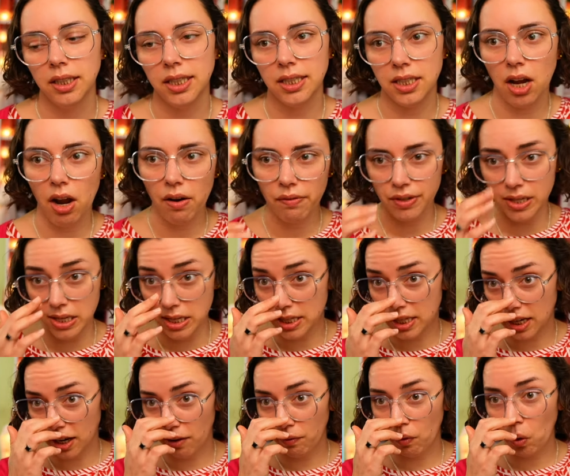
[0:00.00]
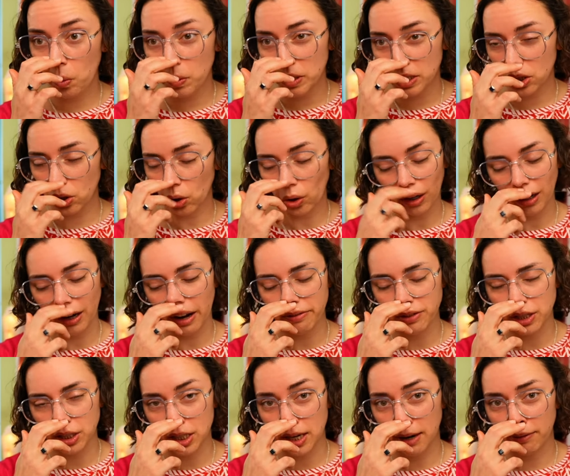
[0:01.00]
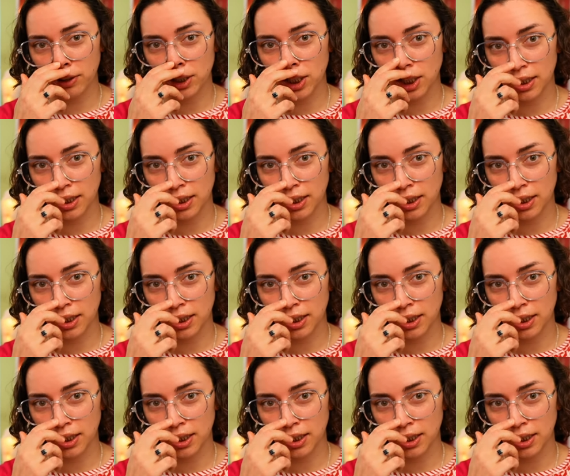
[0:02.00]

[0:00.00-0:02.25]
these conferences, and I've always thought it, I've just never